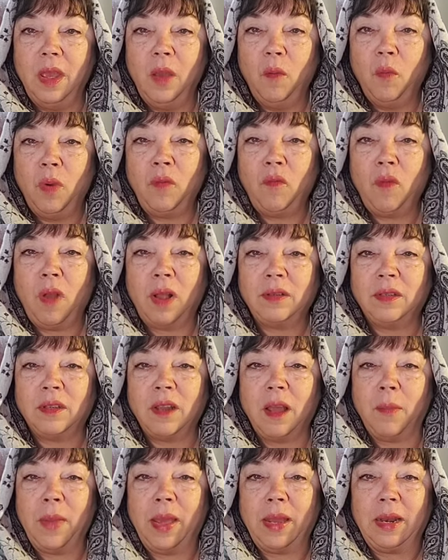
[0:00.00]
When
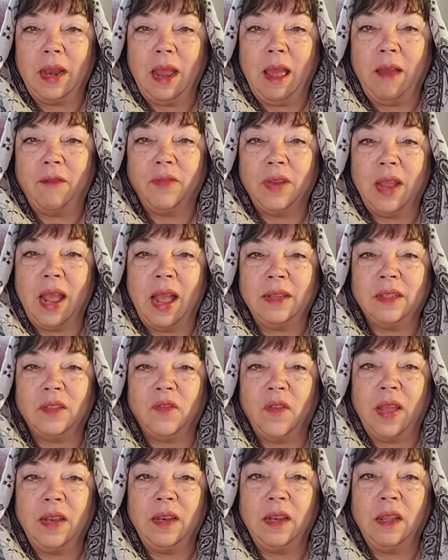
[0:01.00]
Rostam had left,
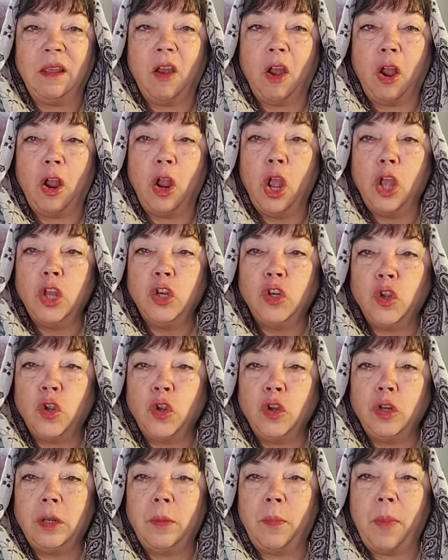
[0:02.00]
Esfandiar
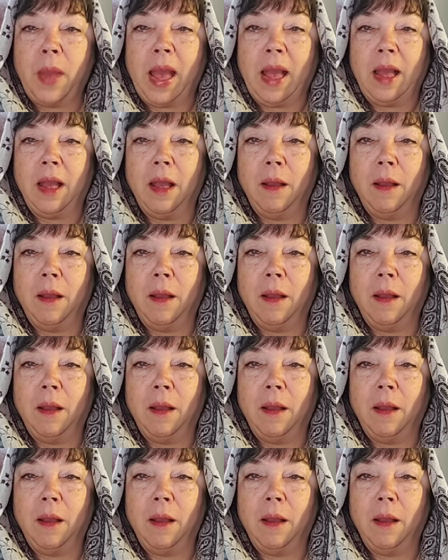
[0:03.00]
turned to pa